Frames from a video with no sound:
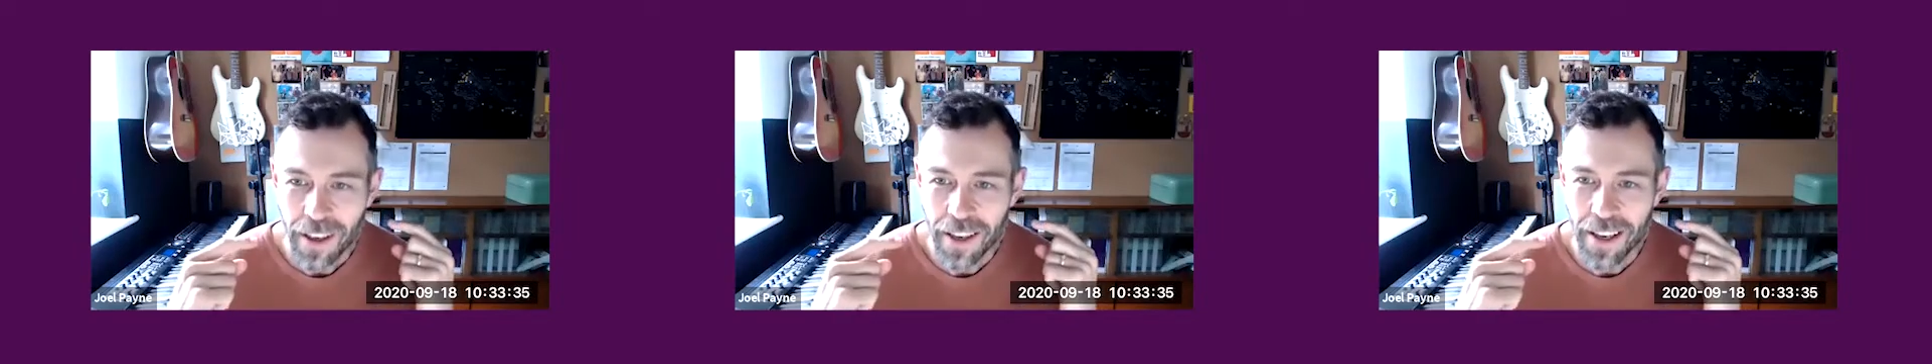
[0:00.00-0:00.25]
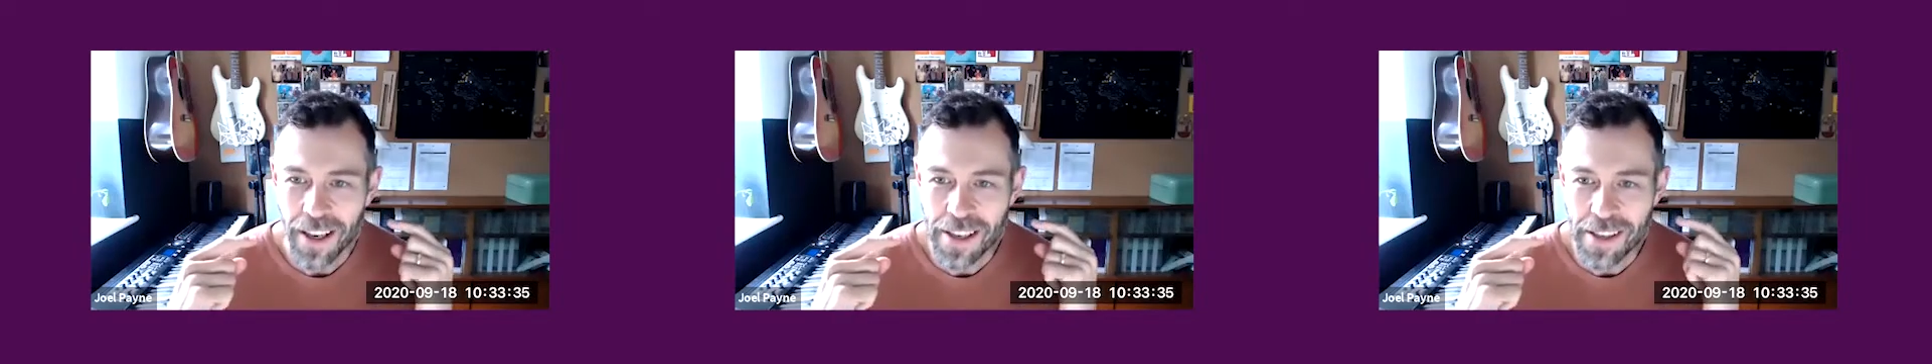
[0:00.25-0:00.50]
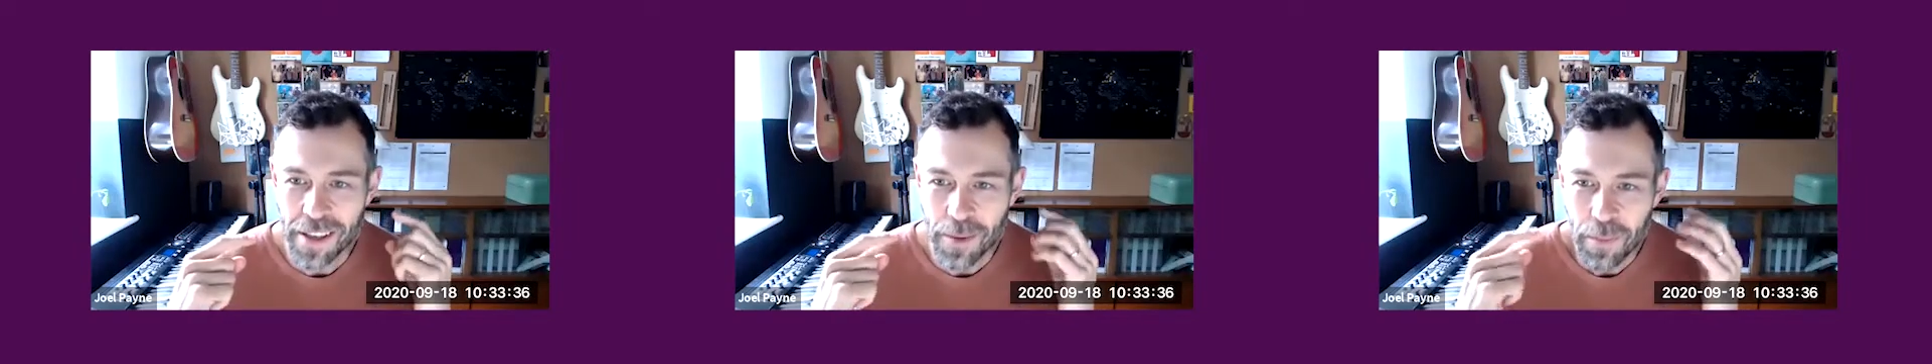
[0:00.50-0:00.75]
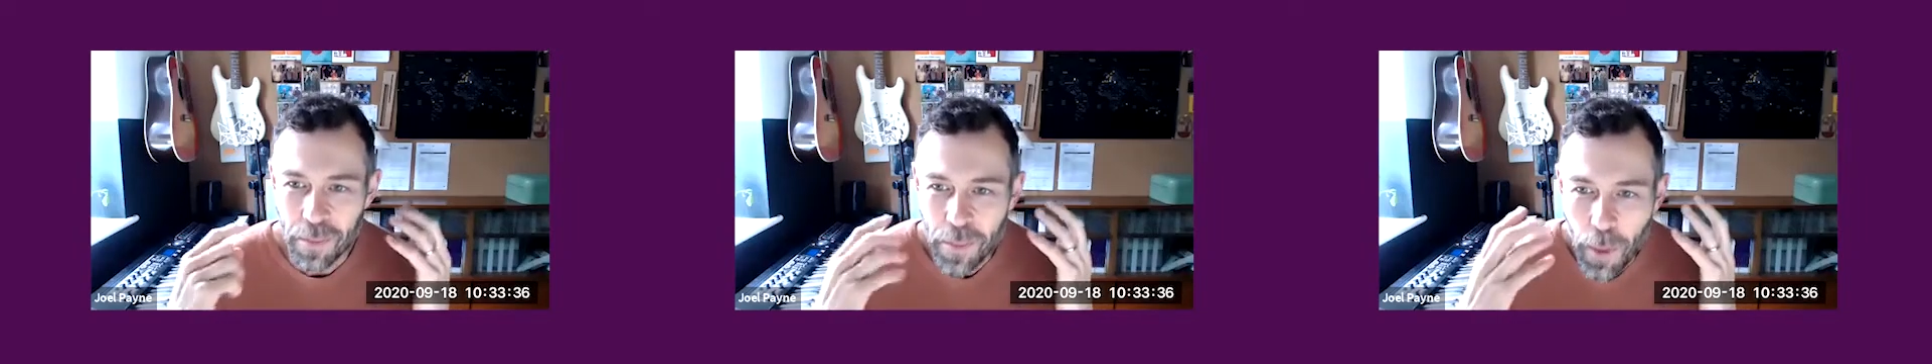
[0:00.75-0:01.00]
is
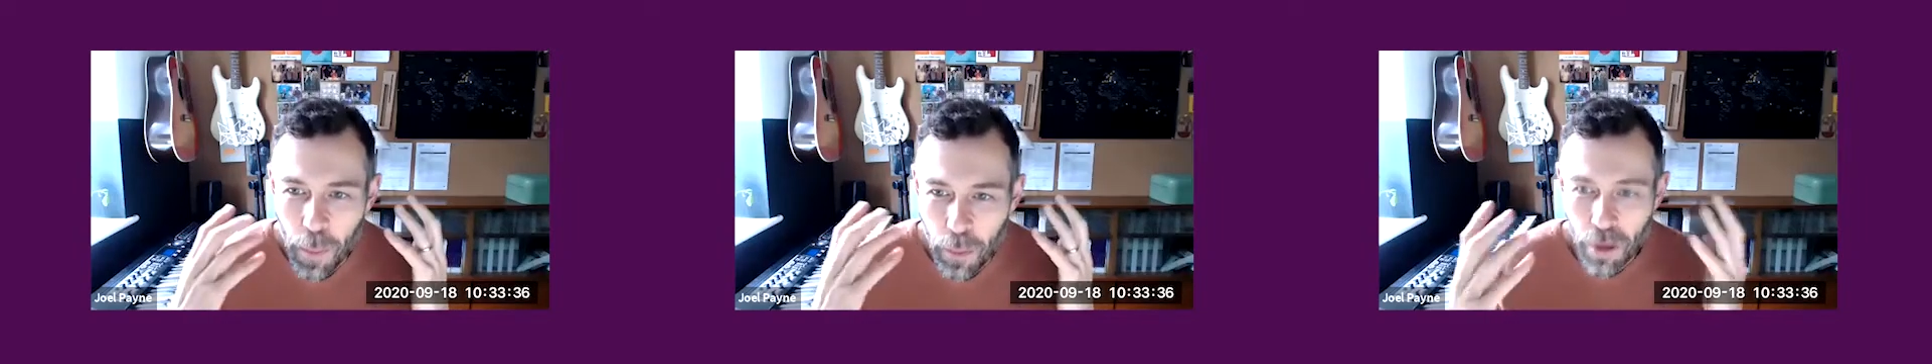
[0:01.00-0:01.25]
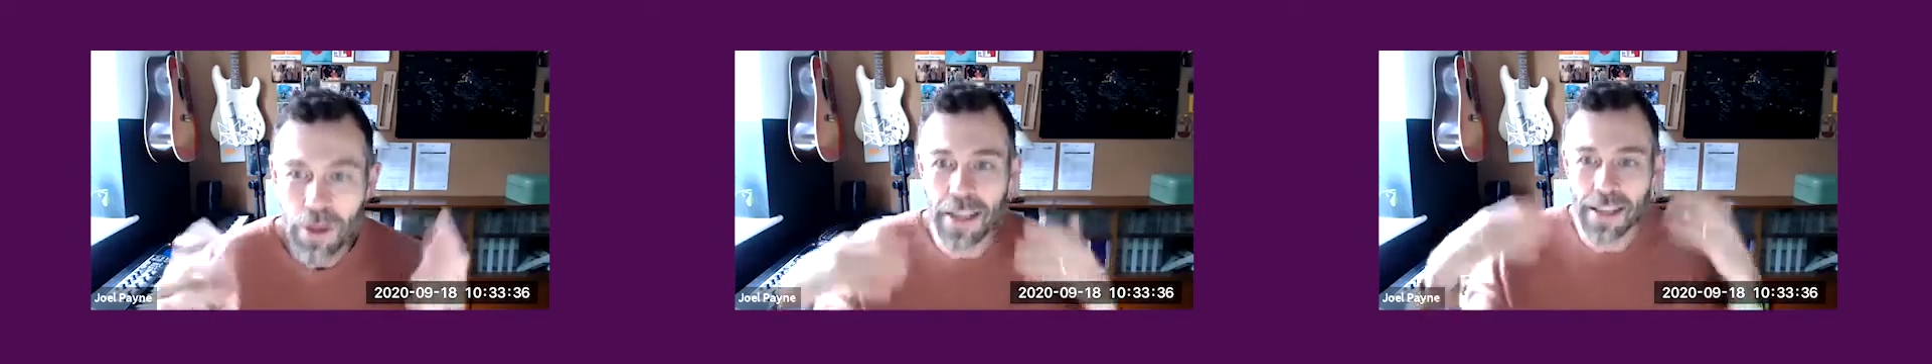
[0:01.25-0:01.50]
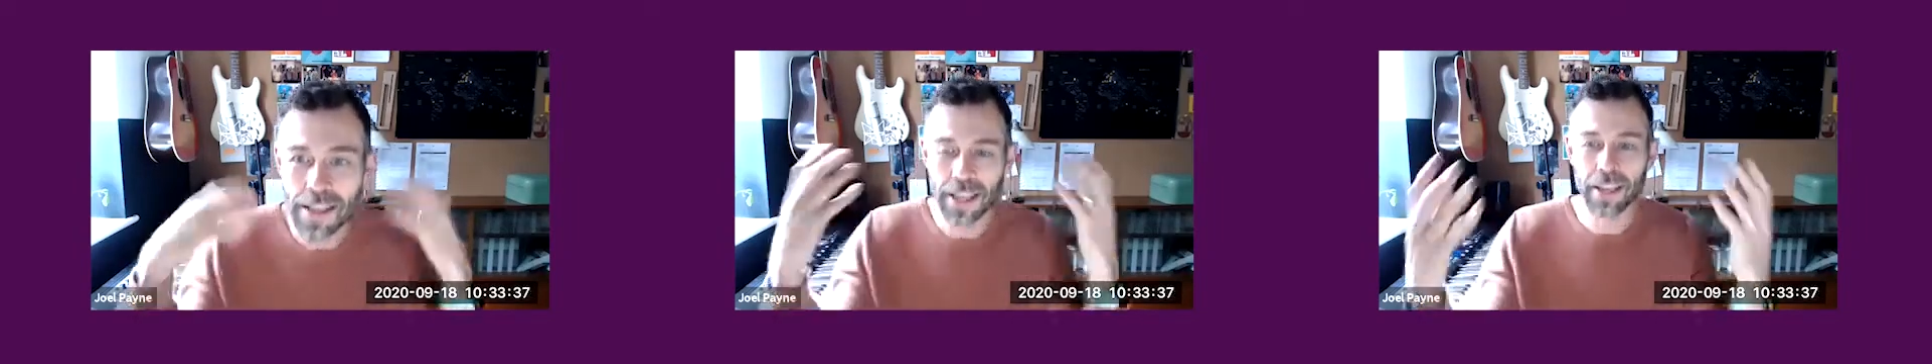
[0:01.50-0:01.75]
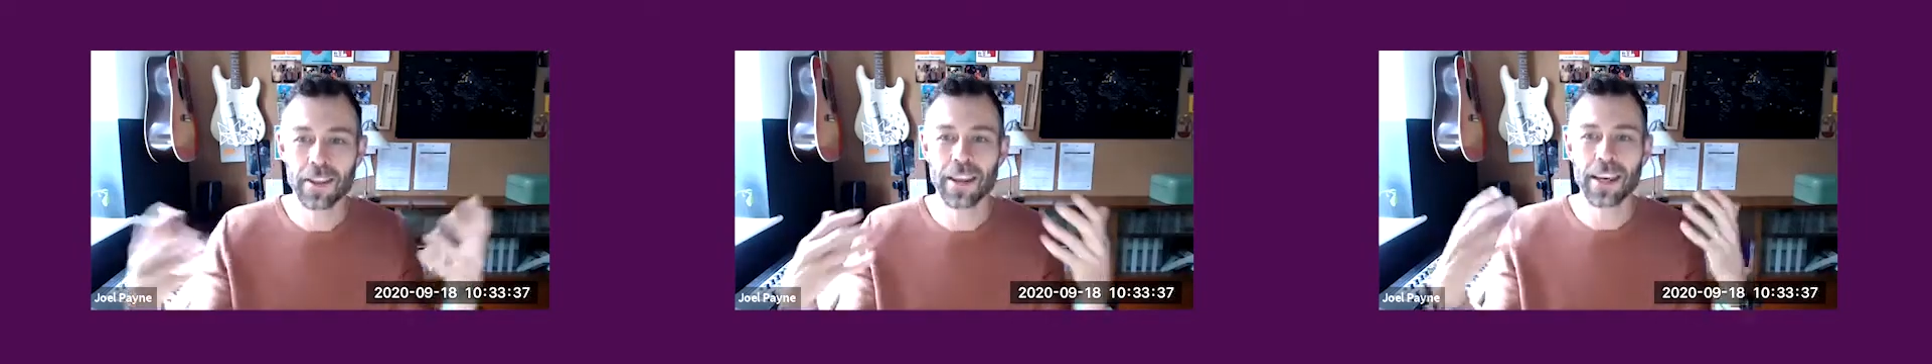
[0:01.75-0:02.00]
a
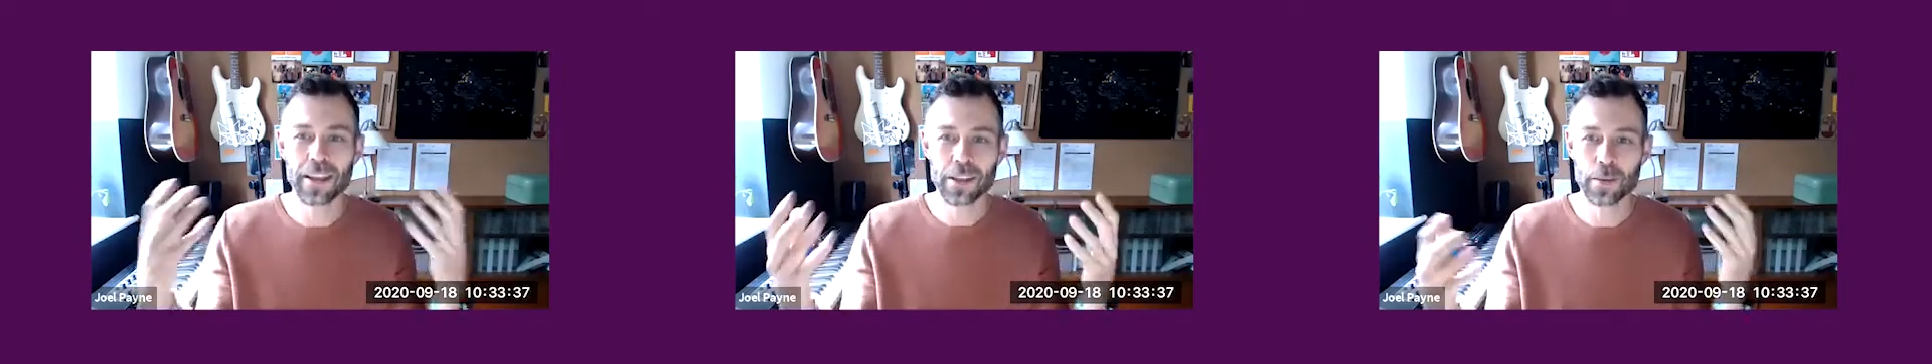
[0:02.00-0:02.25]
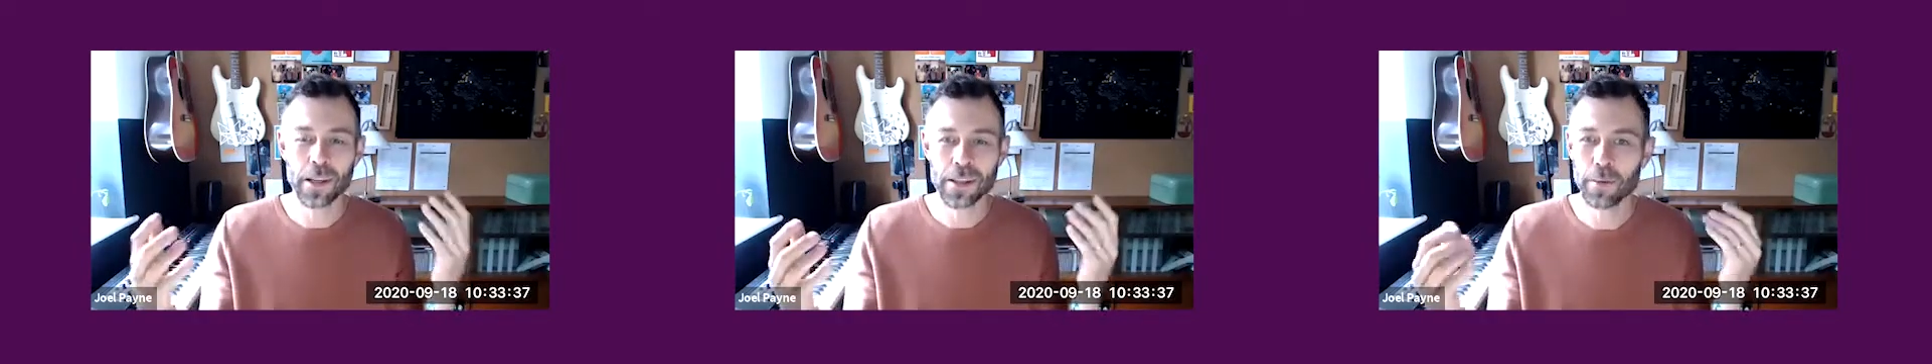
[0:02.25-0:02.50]
processing thing as well.